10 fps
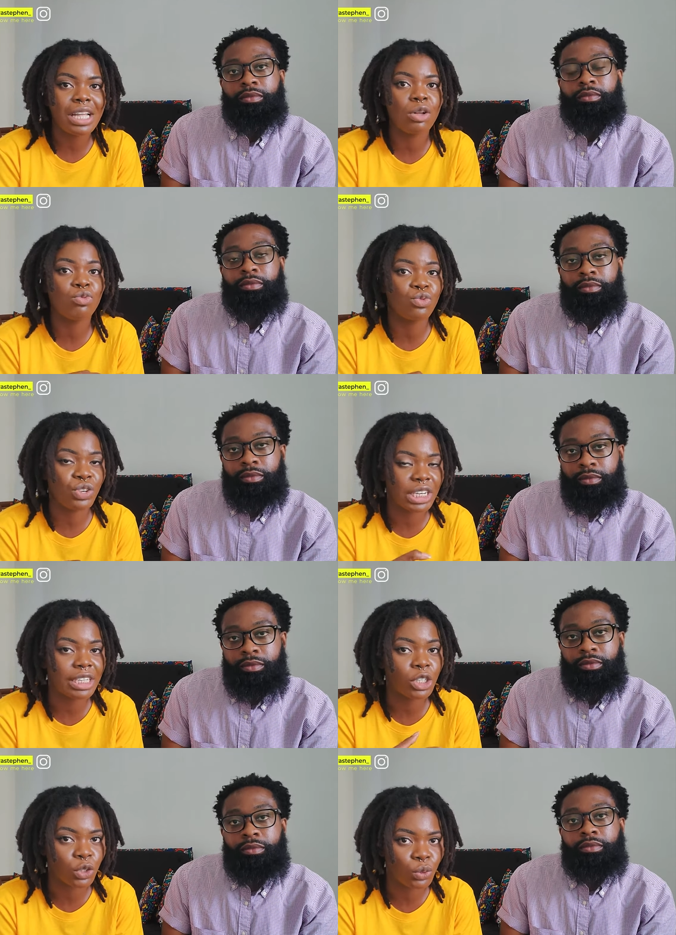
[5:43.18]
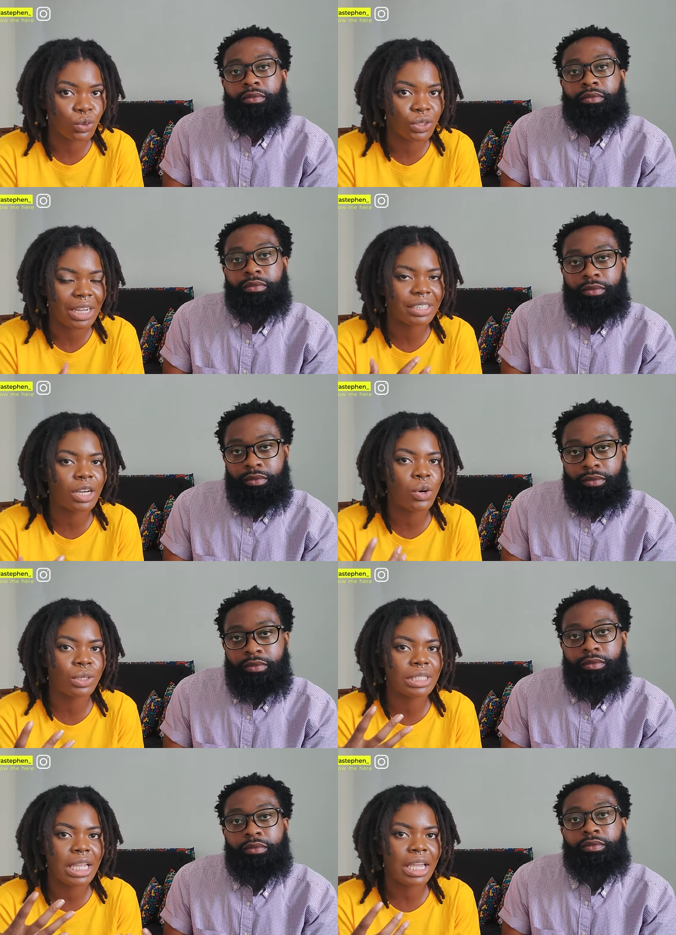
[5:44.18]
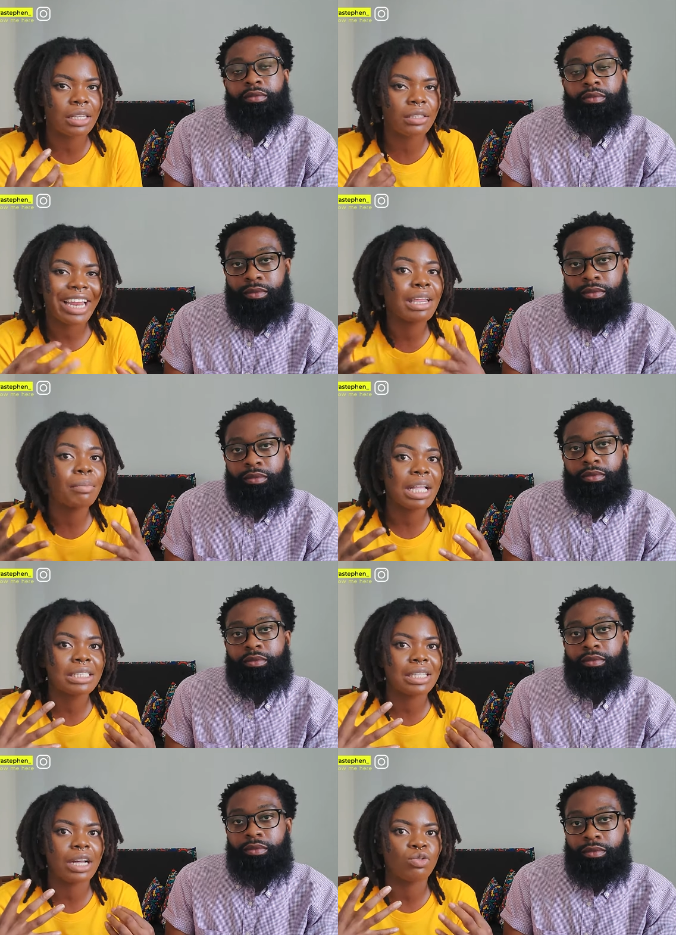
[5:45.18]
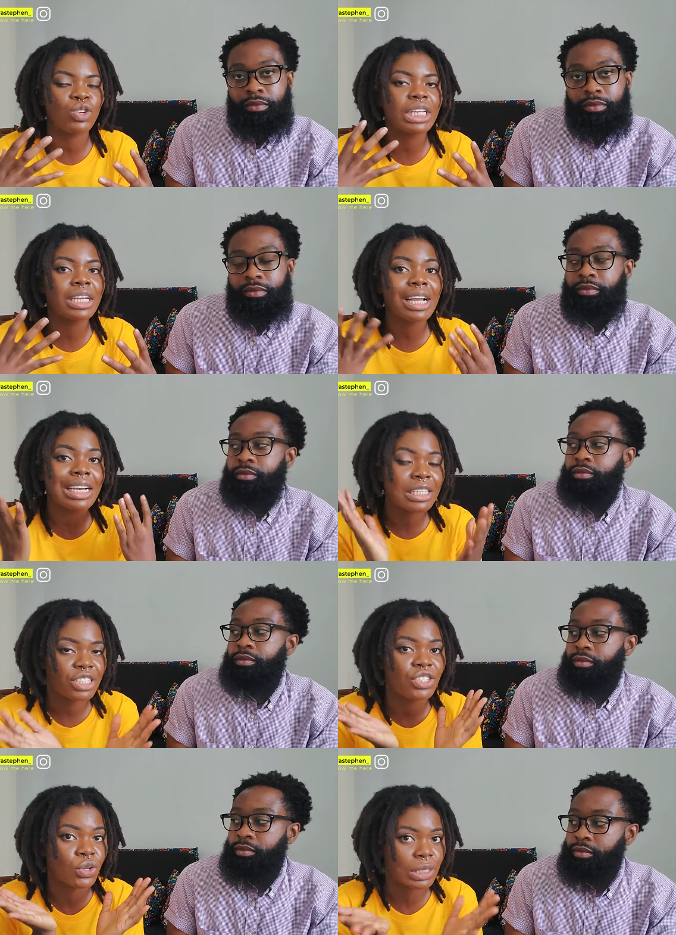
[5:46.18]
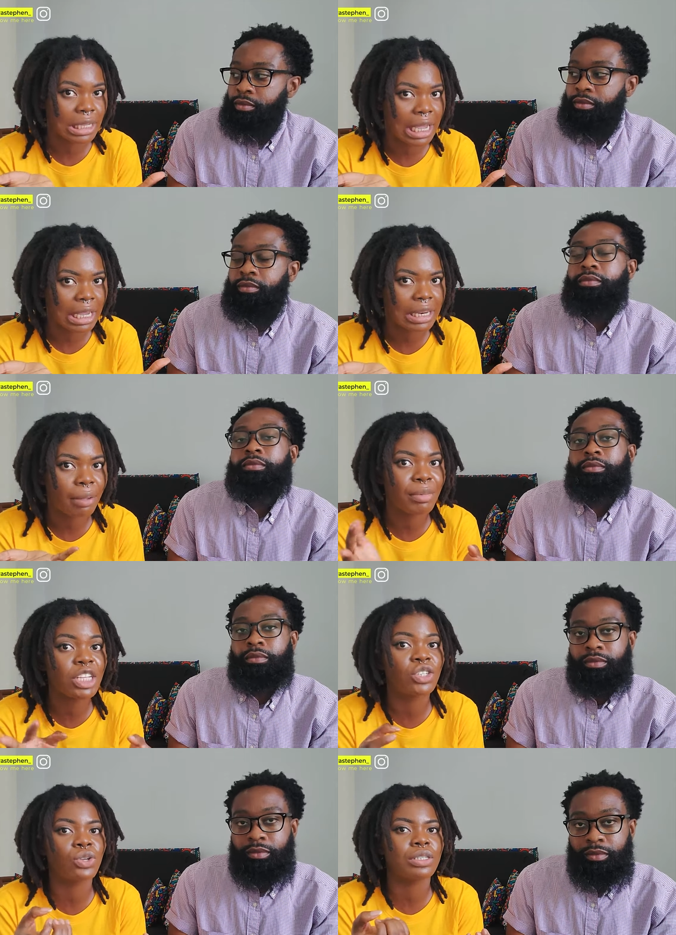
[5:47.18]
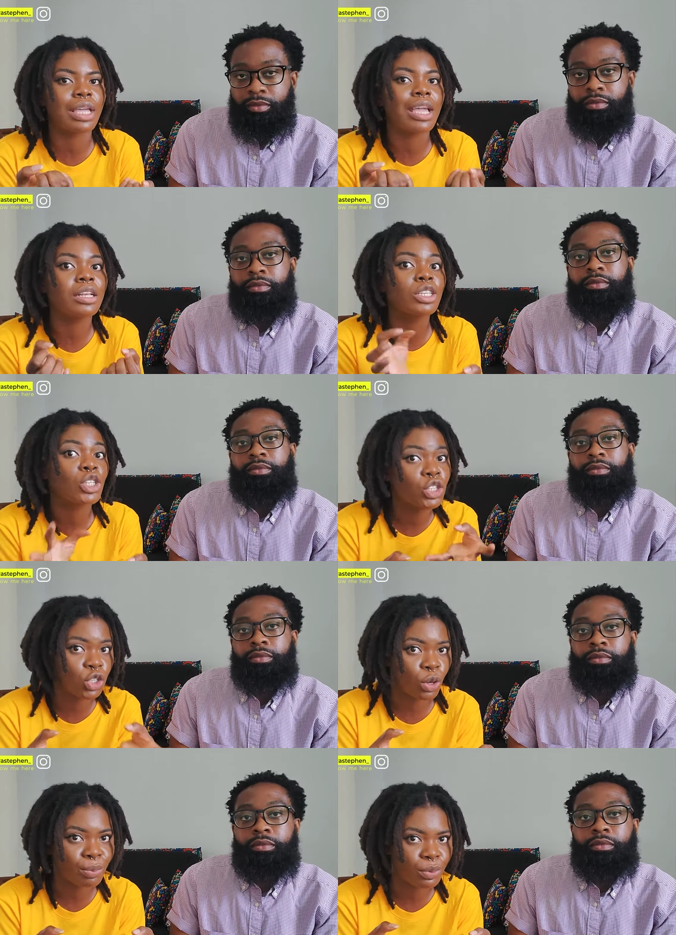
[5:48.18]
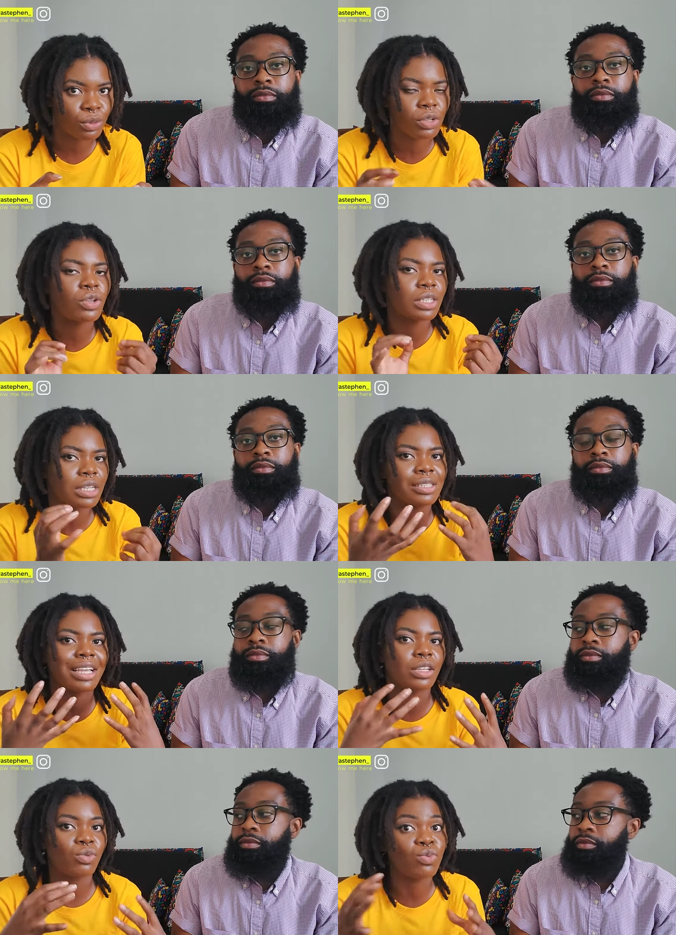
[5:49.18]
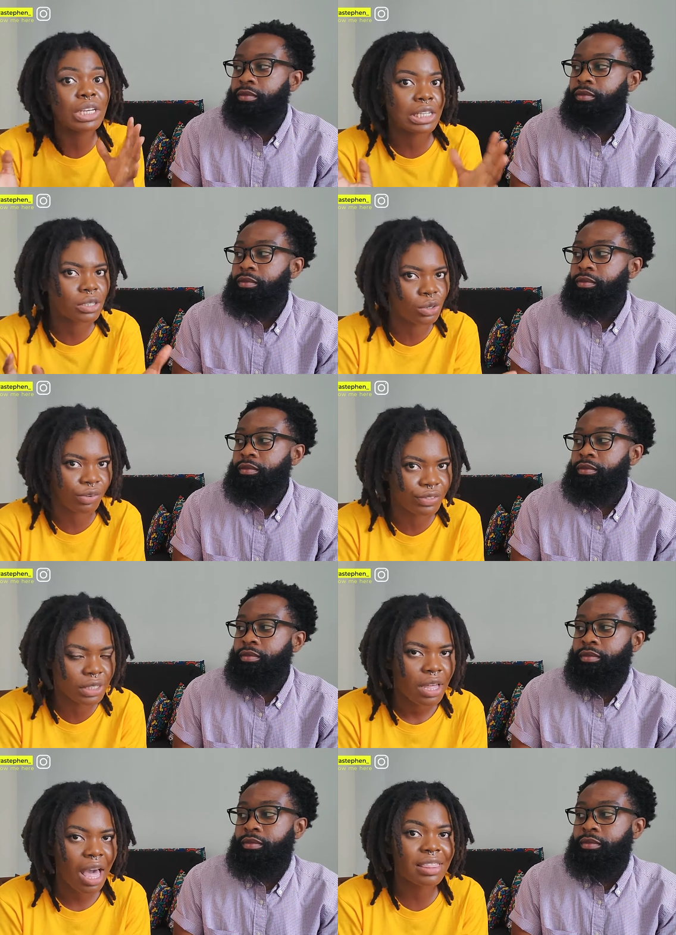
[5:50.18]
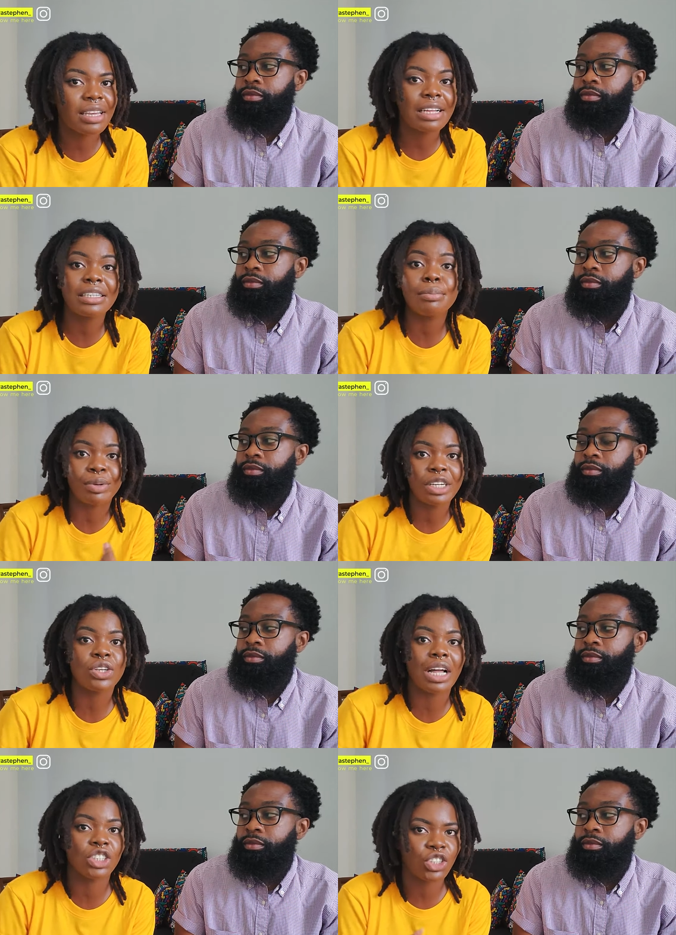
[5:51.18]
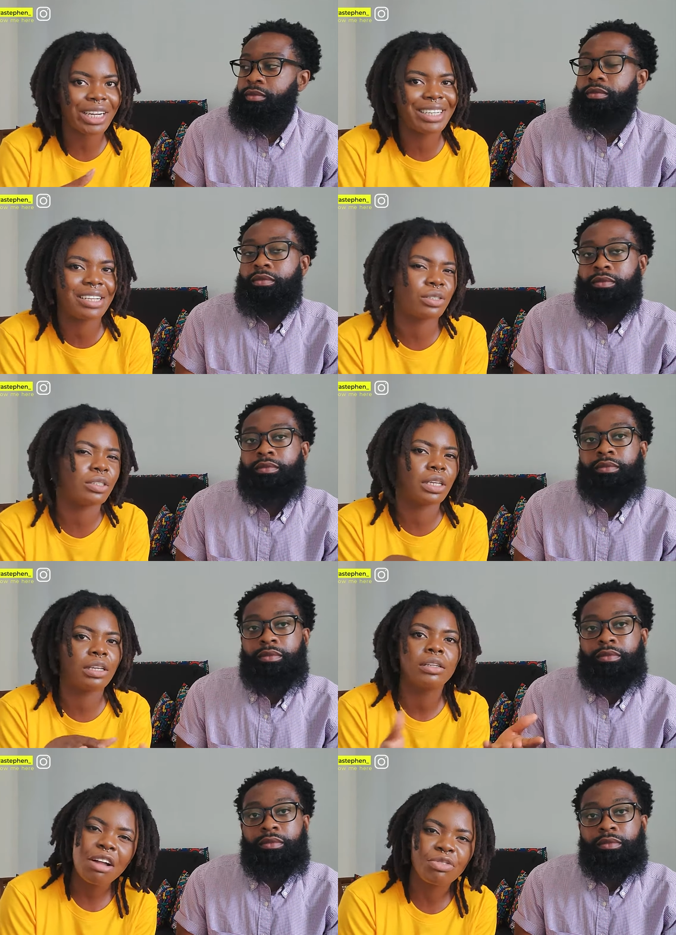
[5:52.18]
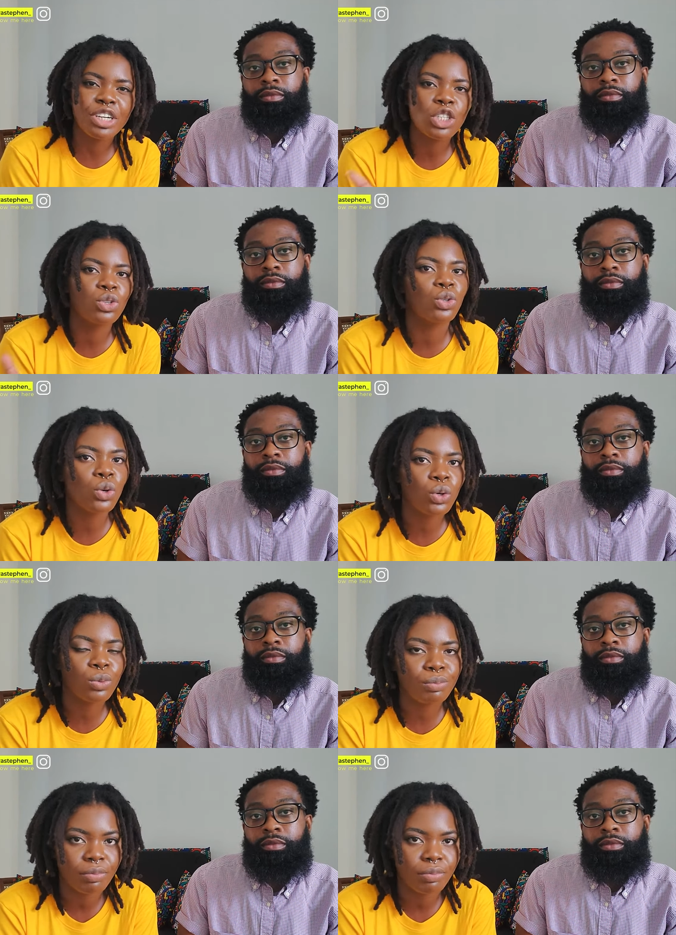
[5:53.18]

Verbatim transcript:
Speaker 1: are really good and they contain elements that really cleanses your skin and makes your skin supple, so your skin's like really soft. And then another brand you can try that is on the average to low